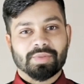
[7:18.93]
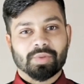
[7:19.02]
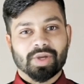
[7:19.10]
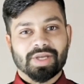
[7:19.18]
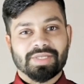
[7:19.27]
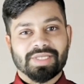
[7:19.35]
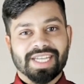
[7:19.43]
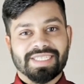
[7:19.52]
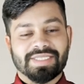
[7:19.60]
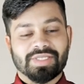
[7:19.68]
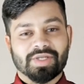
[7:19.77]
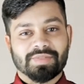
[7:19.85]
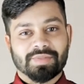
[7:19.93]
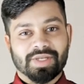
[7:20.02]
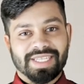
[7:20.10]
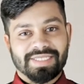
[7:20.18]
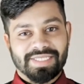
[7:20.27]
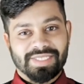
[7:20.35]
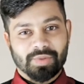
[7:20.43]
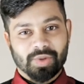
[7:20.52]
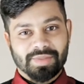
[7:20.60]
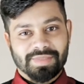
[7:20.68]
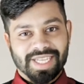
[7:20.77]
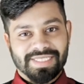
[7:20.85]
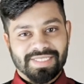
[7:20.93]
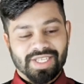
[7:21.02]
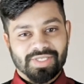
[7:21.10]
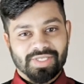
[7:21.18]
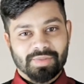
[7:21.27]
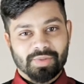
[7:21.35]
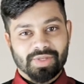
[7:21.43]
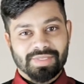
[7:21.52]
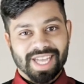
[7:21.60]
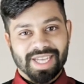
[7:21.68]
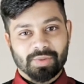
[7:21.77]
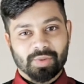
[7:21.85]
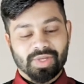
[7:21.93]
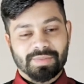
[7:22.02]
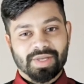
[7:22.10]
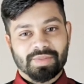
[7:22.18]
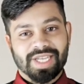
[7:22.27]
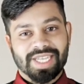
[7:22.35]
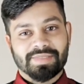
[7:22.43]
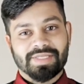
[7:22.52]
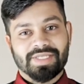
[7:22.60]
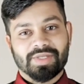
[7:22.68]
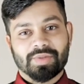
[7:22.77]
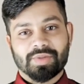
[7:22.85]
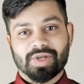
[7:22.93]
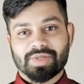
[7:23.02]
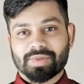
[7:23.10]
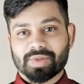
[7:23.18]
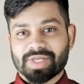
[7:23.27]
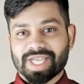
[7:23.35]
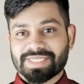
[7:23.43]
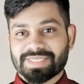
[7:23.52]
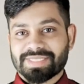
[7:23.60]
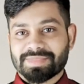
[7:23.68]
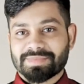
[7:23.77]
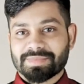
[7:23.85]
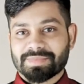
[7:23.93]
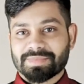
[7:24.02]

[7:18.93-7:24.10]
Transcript: What kinds of phrases would they search for that would be relevant to your products?